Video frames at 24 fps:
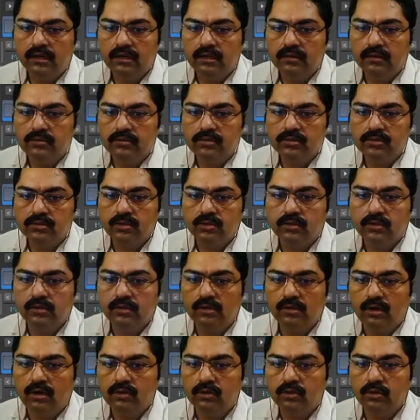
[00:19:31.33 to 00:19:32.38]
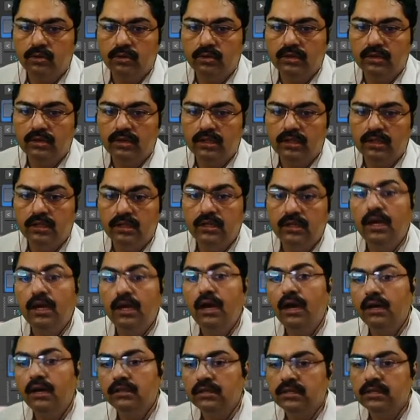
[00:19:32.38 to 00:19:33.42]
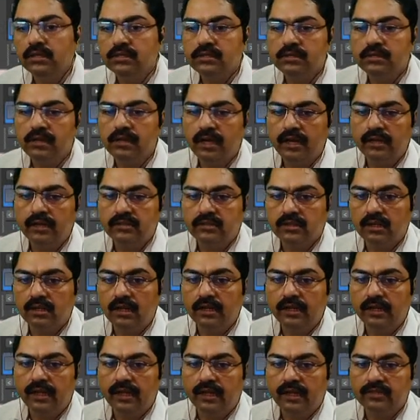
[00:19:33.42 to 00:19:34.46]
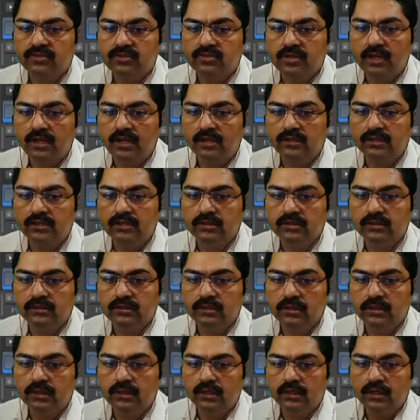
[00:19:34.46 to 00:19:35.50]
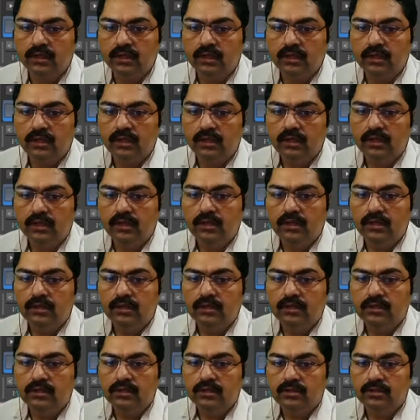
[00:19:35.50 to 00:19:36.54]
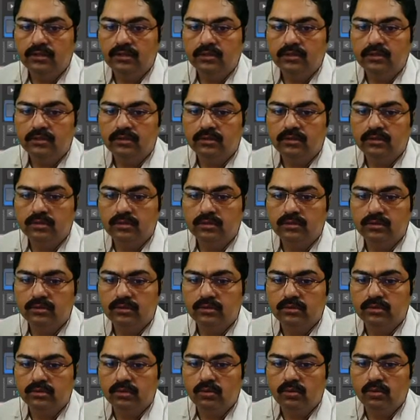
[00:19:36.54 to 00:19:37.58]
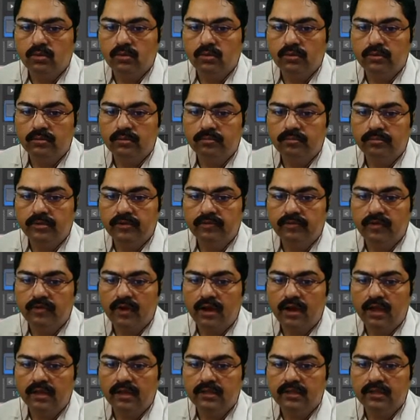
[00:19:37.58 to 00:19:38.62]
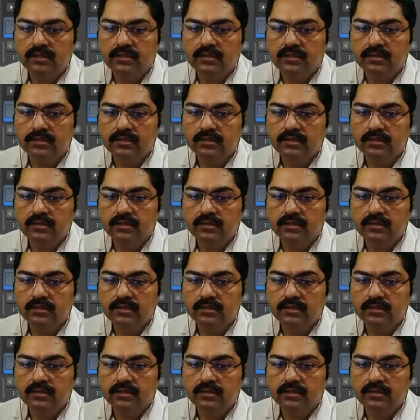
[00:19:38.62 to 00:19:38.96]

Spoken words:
so it will not go in the other direction like X direction. So prefer like this,